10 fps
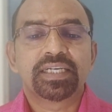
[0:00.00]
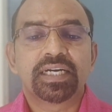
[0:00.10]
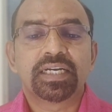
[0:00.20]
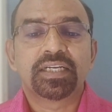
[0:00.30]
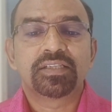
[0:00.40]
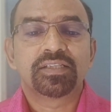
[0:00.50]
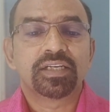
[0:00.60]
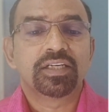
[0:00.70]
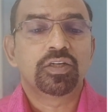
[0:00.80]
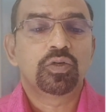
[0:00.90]
address
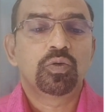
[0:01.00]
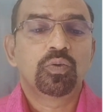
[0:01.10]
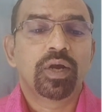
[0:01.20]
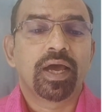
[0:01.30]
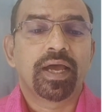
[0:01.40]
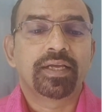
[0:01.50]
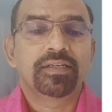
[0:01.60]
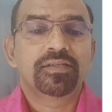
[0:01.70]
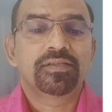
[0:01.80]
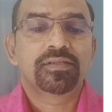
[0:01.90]
in 2
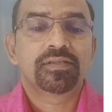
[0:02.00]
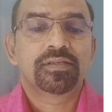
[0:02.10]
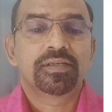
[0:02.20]
lines,